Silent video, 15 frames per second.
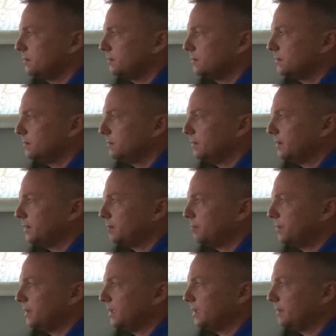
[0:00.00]
So we've got a
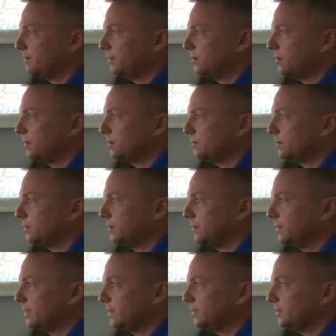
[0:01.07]
pretty heavy crosswind. You
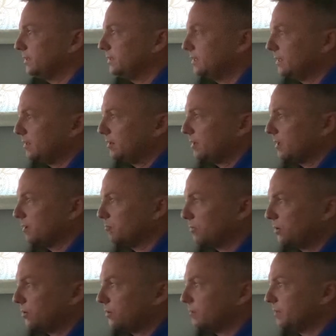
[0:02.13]
can actually see it kind of
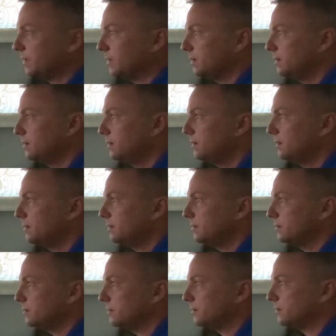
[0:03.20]
blowing me.
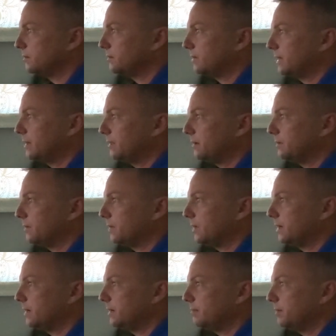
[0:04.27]
So now that we're
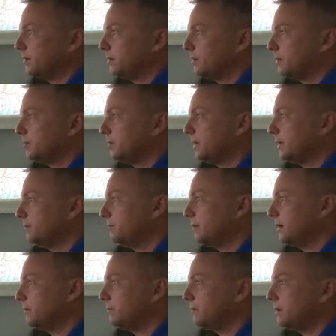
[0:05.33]
lined up, I'm going to apply
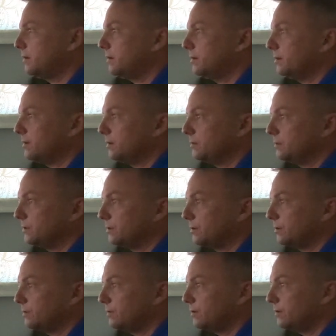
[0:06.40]
right rudder to nose her
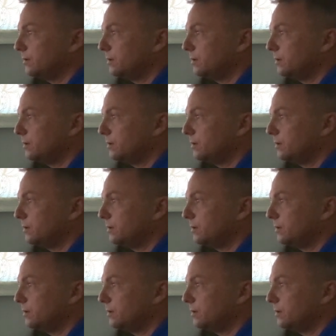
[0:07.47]
over.